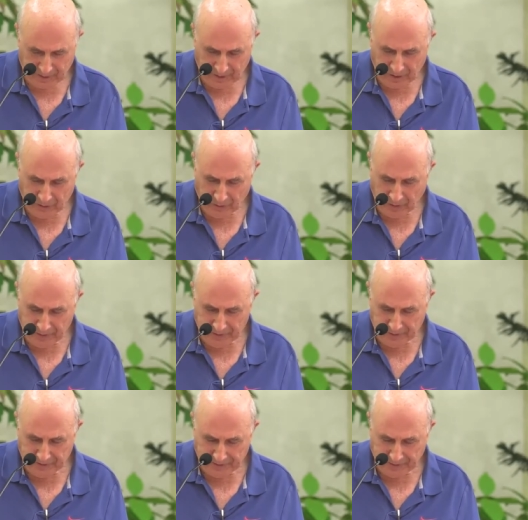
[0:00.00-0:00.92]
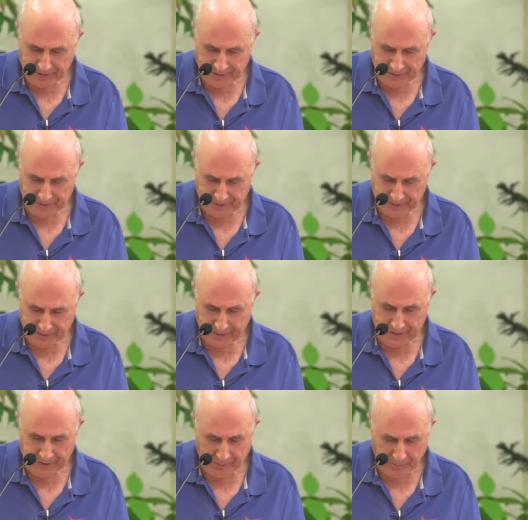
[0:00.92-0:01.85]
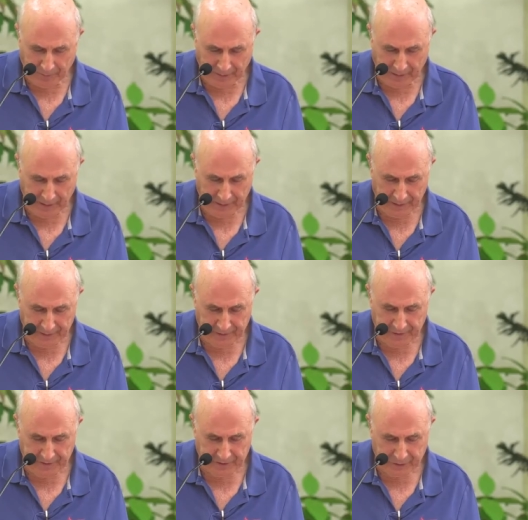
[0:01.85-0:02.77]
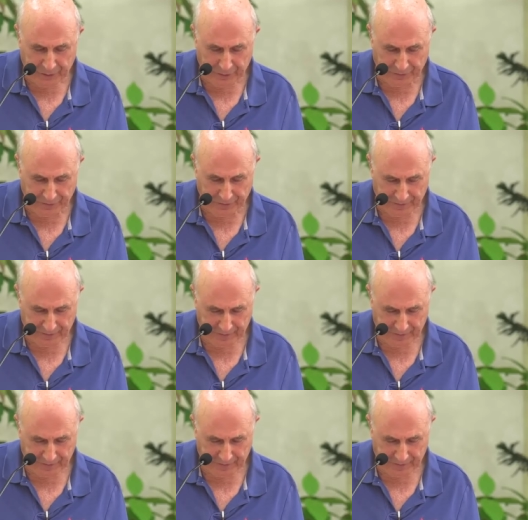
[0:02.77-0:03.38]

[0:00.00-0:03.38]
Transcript: to understand and apply these truths